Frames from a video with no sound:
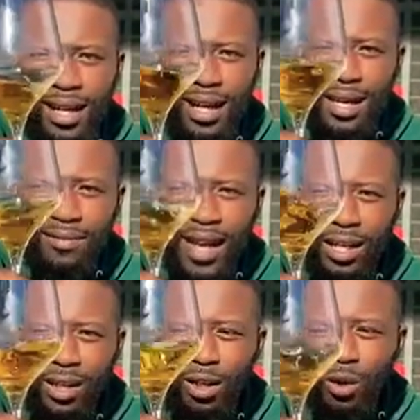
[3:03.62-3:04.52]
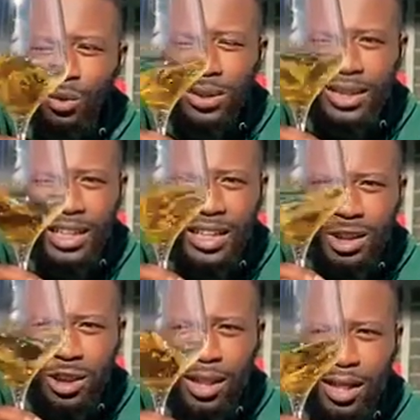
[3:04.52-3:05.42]
kind of that
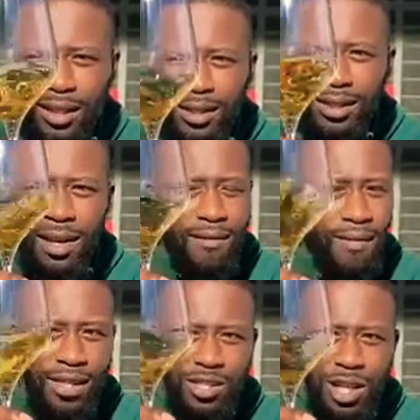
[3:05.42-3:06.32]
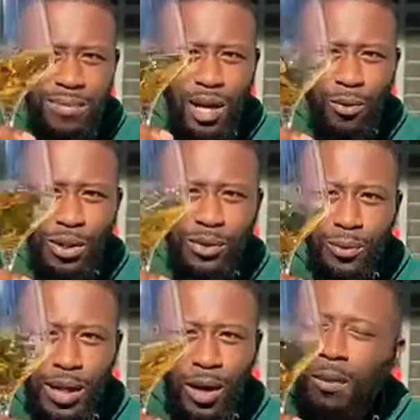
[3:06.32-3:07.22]
golden-ish color that just comes out really
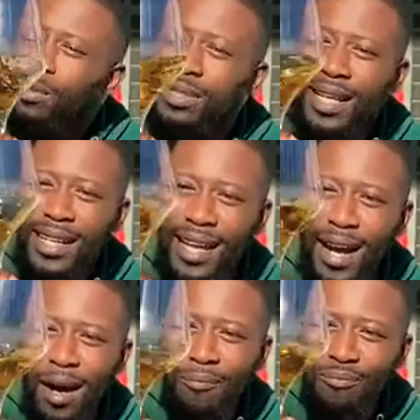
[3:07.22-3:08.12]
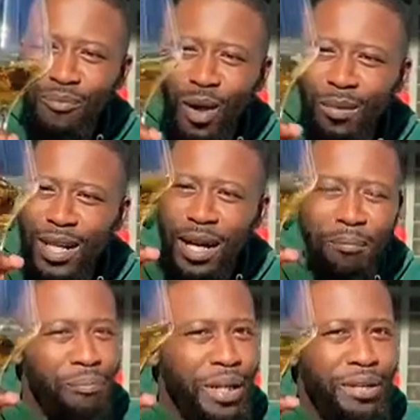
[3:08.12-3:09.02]
well, almost like a
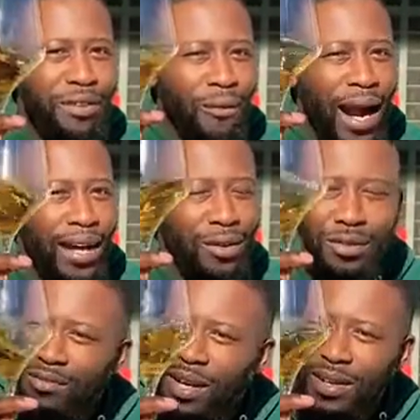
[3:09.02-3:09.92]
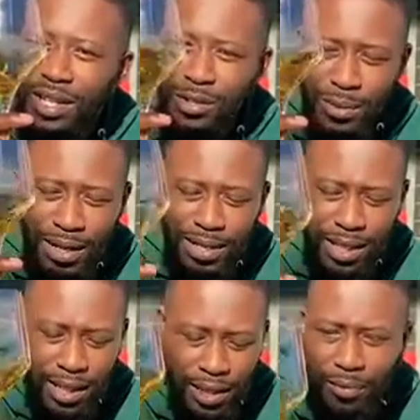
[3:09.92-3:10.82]
beer varietal. It's very
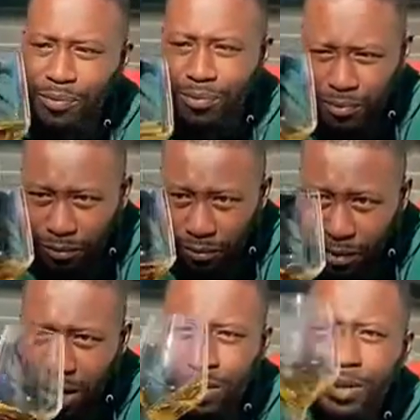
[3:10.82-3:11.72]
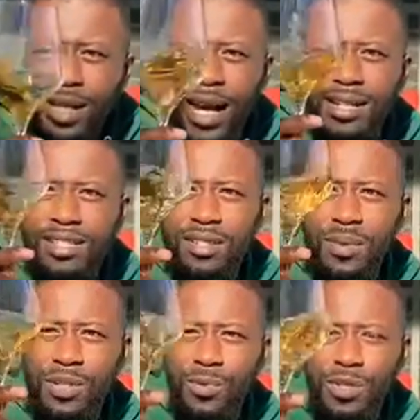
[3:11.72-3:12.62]
interesting here. And you can kind of see
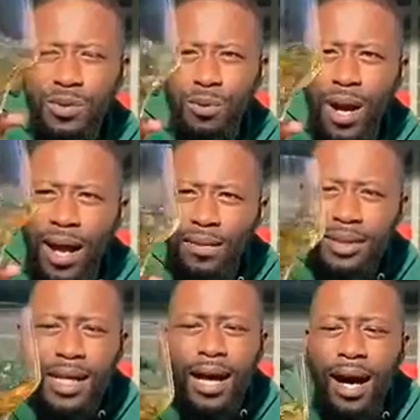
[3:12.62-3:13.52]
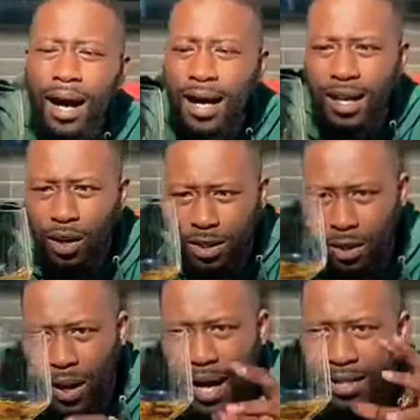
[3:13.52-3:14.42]
when you switch it around, it
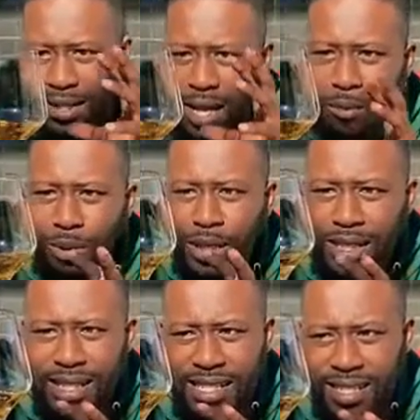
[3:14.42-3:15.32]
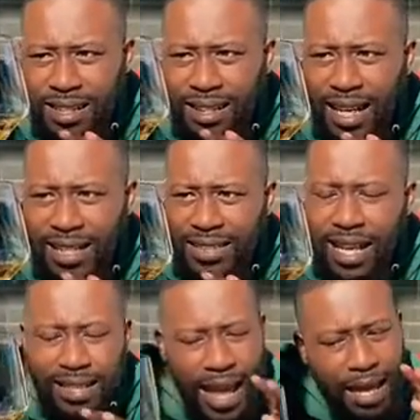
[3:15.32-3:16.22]
also has pretty decent legs.
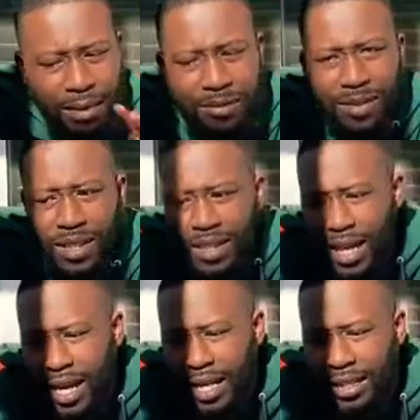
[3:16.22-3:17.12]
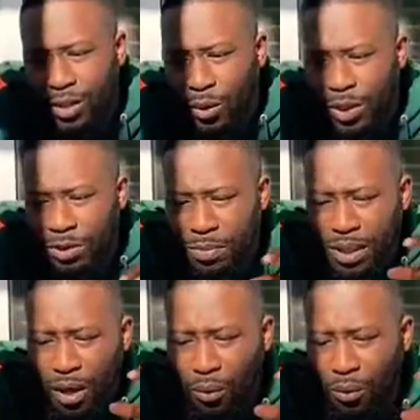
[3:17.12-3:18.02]
The ABV is going to
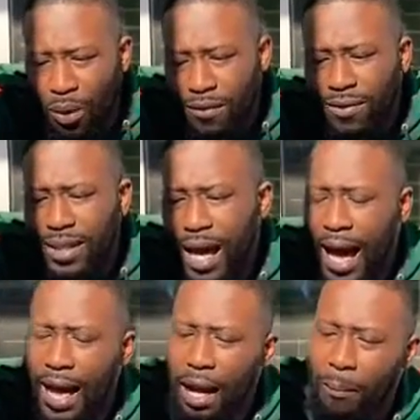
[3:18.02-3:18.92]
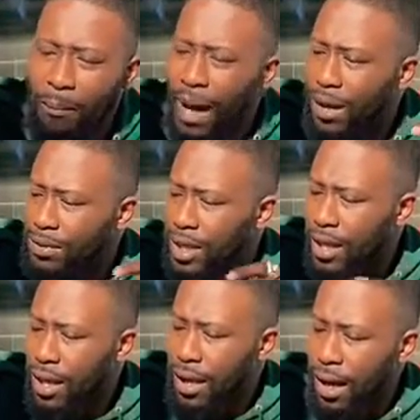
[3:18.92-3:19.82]
be roughly at about
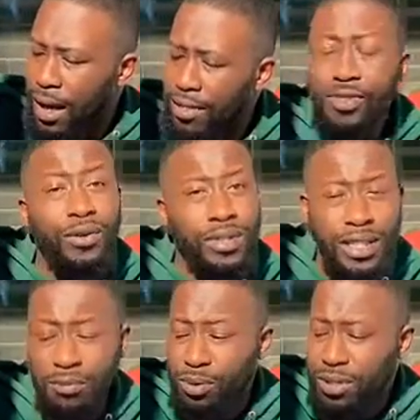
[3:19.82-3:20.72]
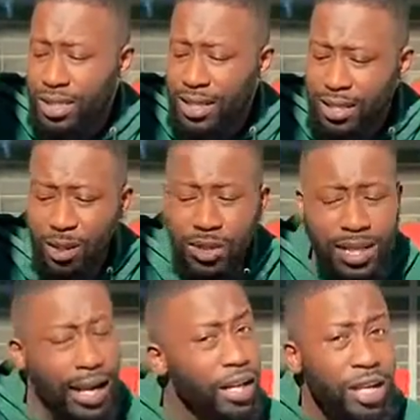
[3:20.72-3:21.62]
13%, so it's
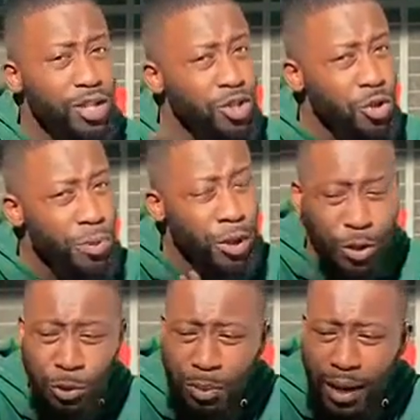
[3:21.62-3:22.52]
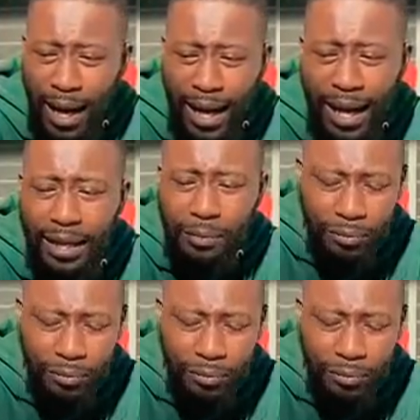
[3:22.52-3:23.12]
not super duper high,